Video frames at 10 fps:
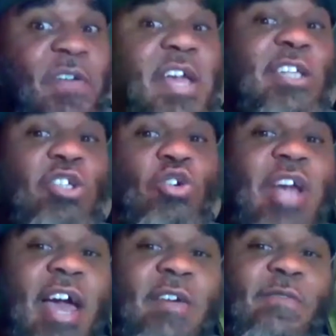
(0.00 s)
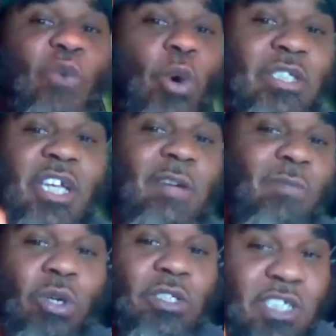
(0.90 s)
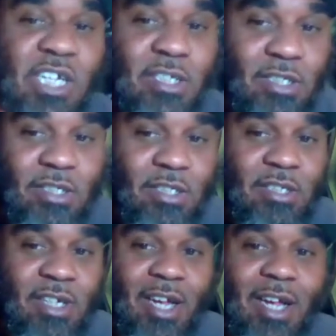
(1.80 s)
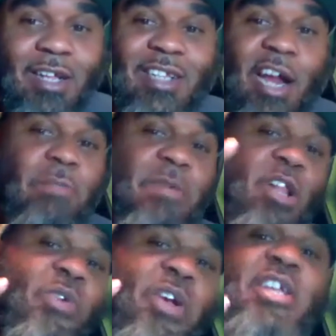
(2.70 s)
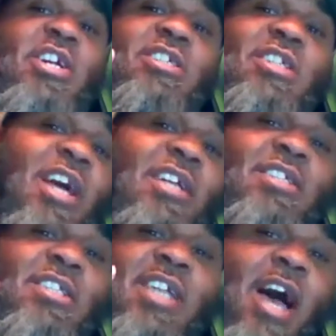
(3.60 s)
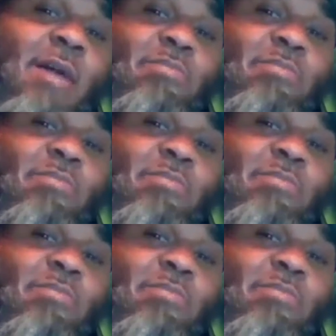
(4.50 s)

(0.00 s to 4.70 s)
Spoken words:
could do that in 14 more seasons, that'll be 3 years less than Tom